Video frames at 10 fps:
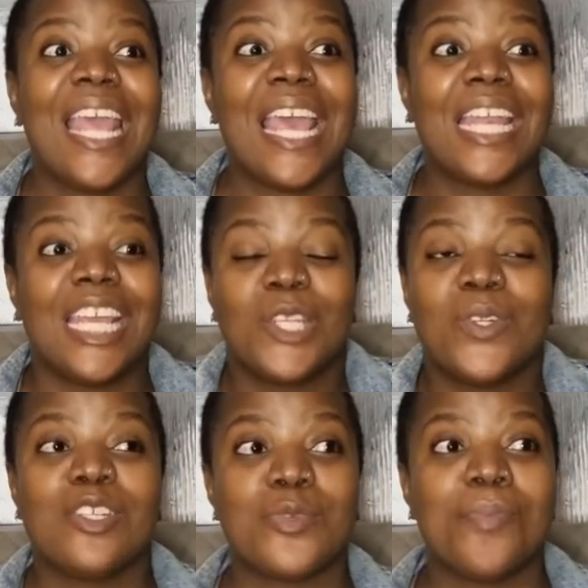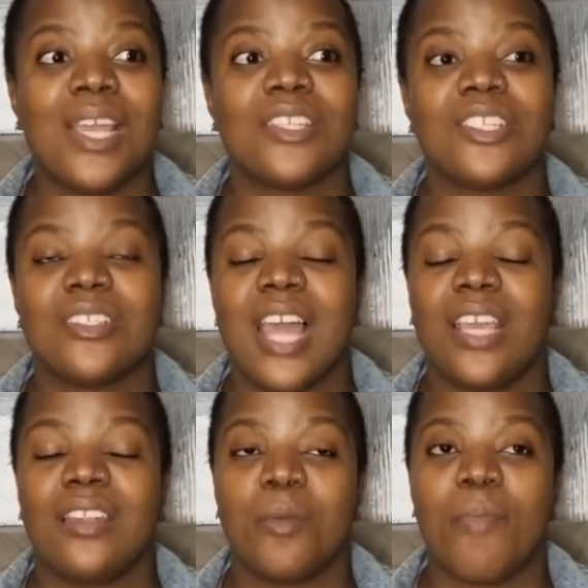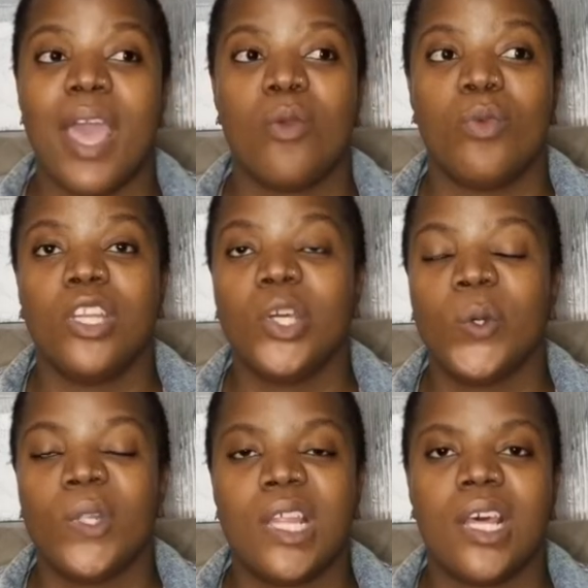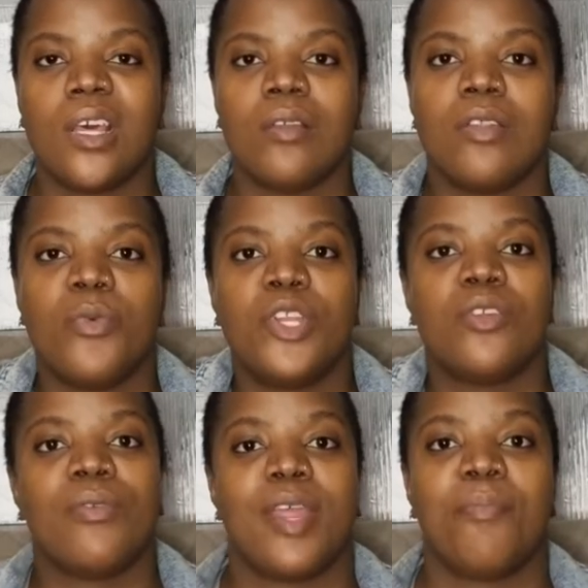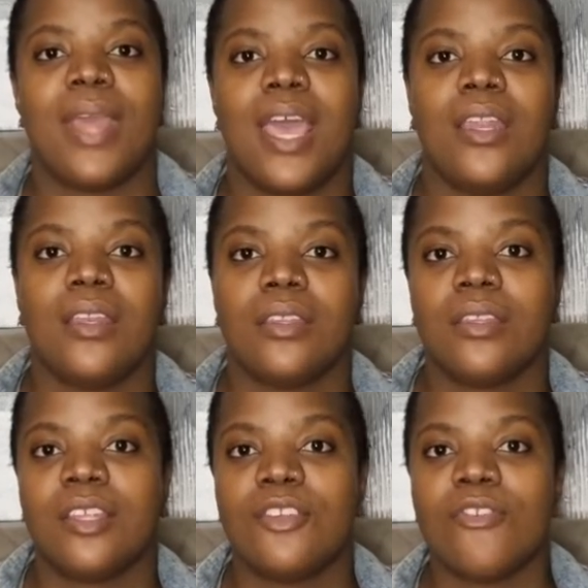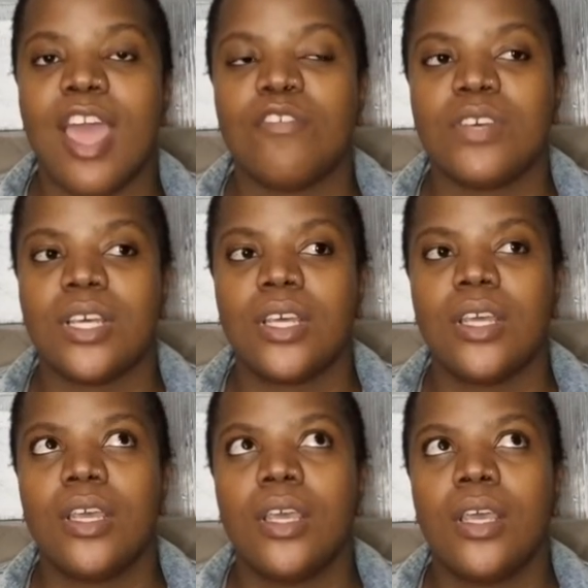They had actually smashed like the back window, the window right behind the driver.